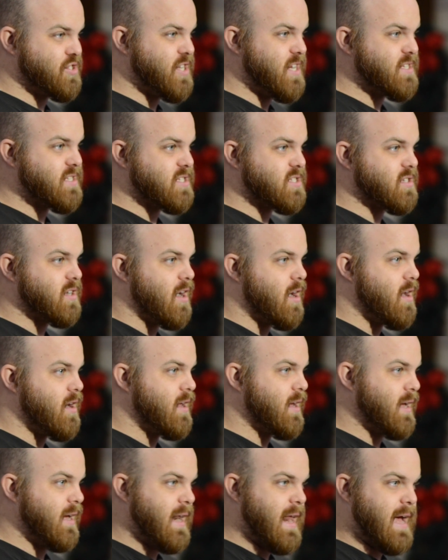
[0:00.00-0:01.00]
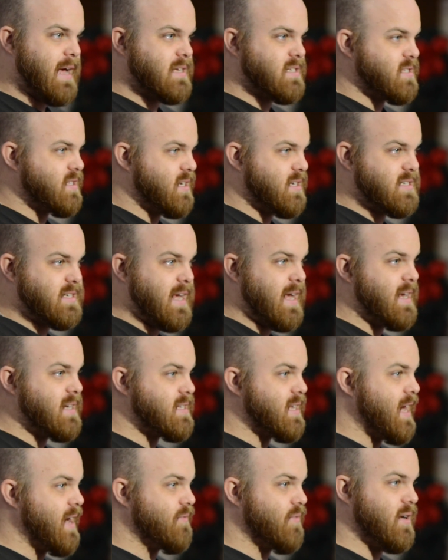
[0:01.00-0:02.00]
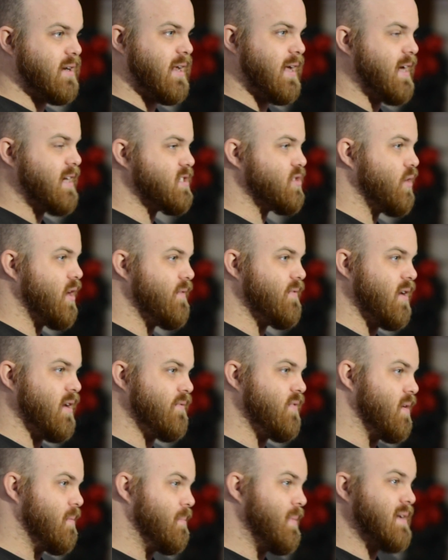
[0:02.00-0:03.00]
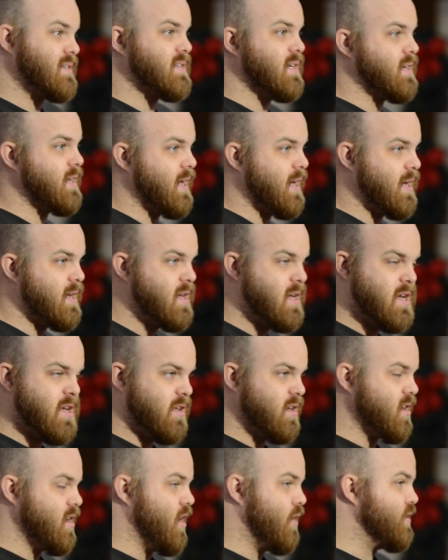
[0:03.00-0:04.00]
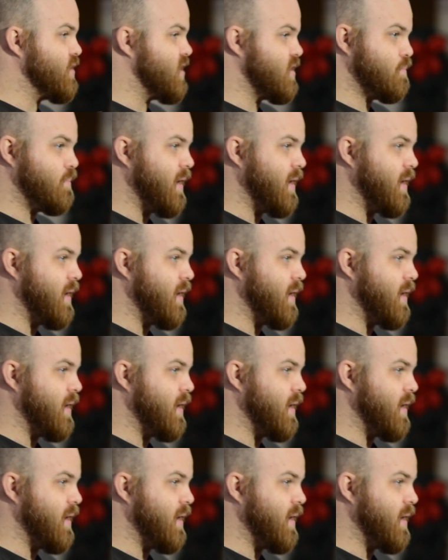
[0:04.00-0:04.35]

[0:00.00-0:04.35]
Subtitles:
Jesus Calling. It has the date every day, so even if you miss a day, you can always just